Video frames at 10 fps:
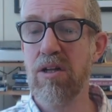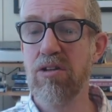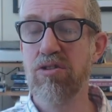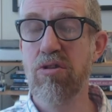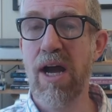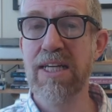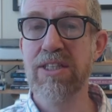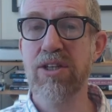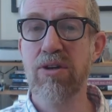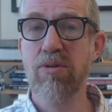try
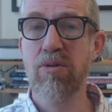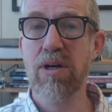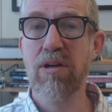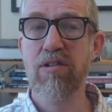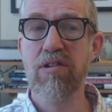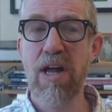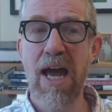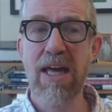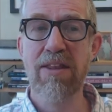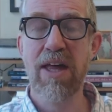to say
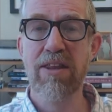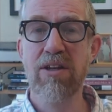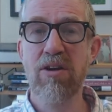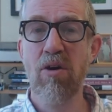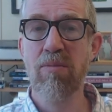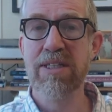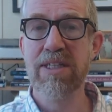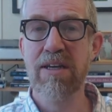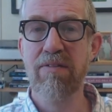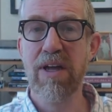that the normative
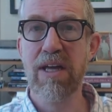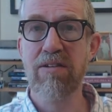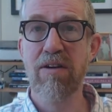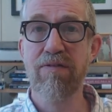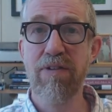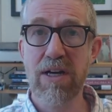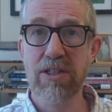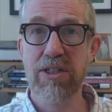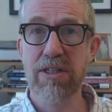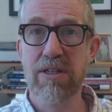is a
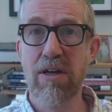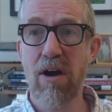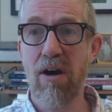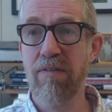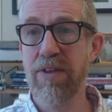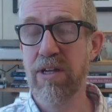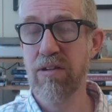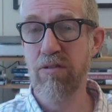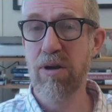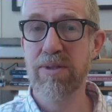function of the
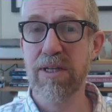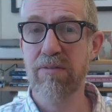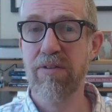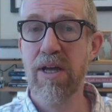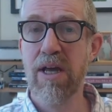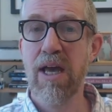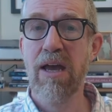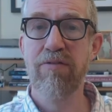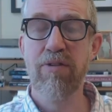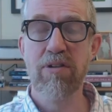descriptive. And, for
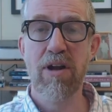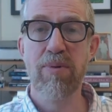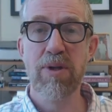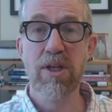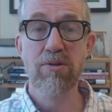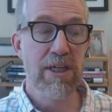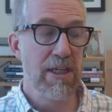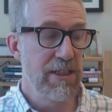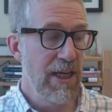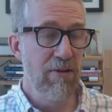example,
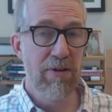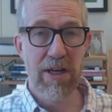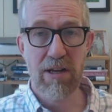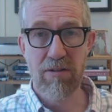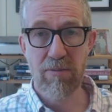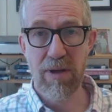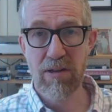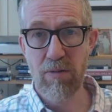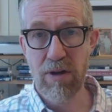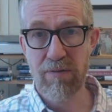utilitarianism is
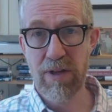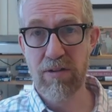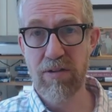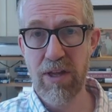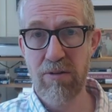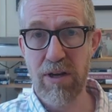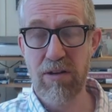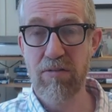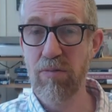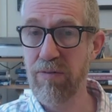one of these theories.
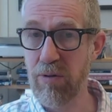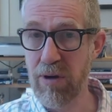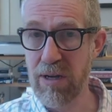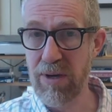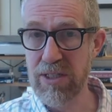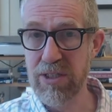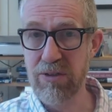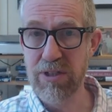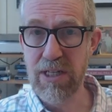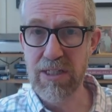We've already mentioned
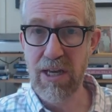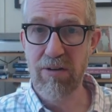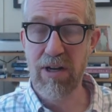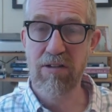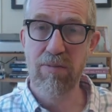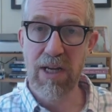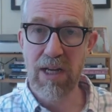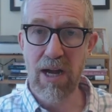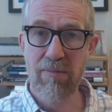utilitarianism, and it comes